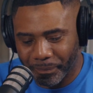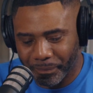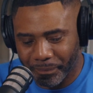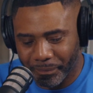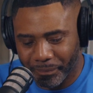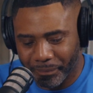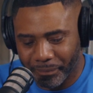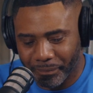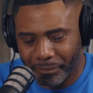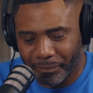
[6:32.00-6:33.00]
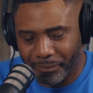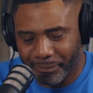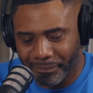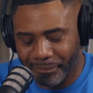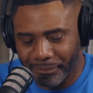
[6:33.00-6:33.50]

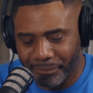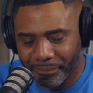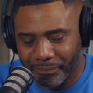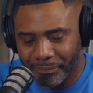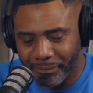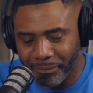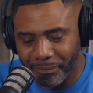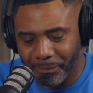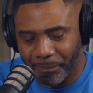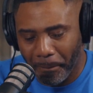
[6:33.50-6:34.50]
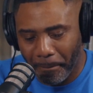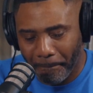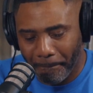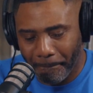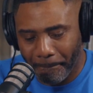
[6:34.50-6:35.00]

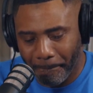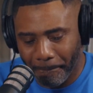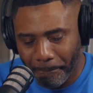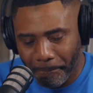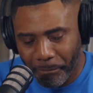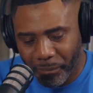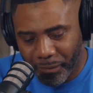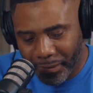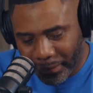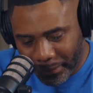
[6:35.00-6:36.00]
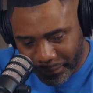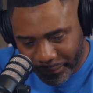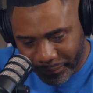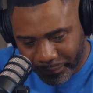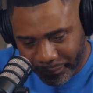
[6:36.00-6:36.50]

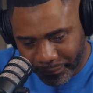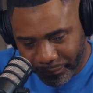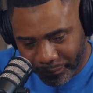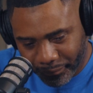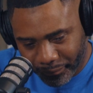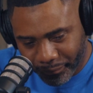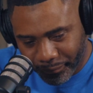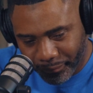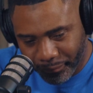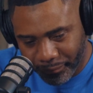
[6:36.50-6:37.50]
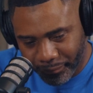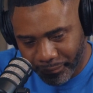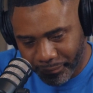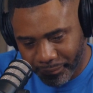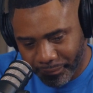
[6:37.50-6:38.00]

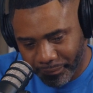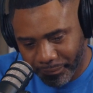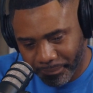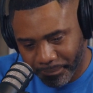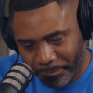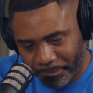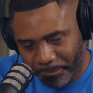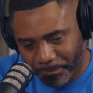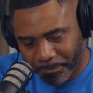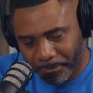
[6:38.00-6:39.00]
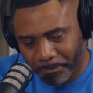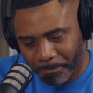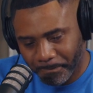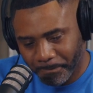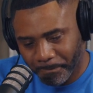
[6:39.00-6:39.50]

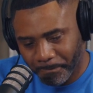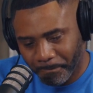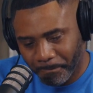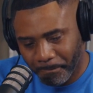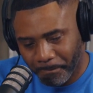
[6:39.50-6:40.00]
This person isn't speaking.